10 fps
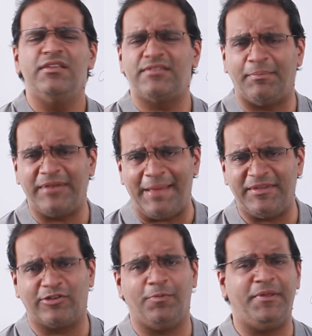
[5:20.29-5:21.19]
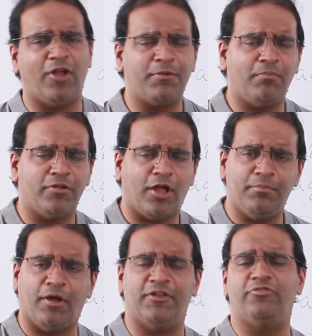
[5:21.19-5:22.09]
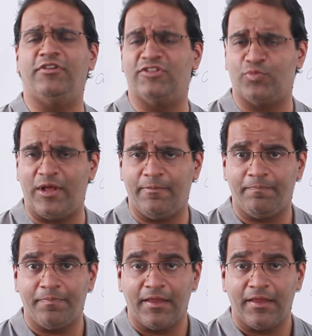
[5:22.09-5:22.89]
Sometimes it could be not non-monetary as well.